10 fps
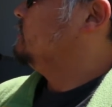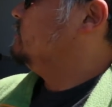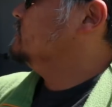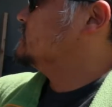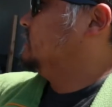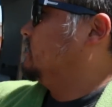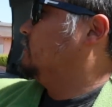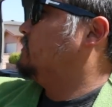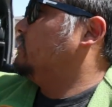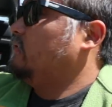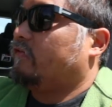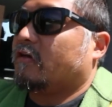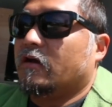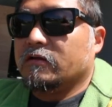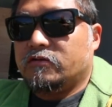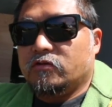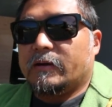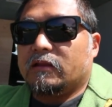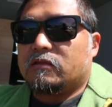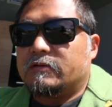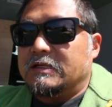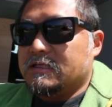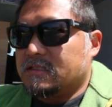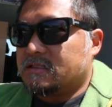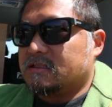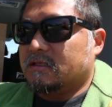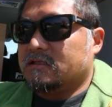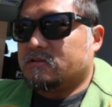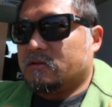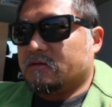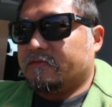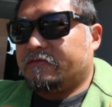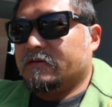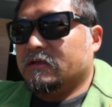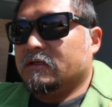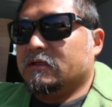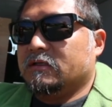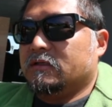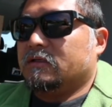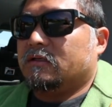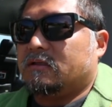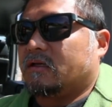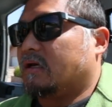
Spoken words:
using these 2x3s as sort of the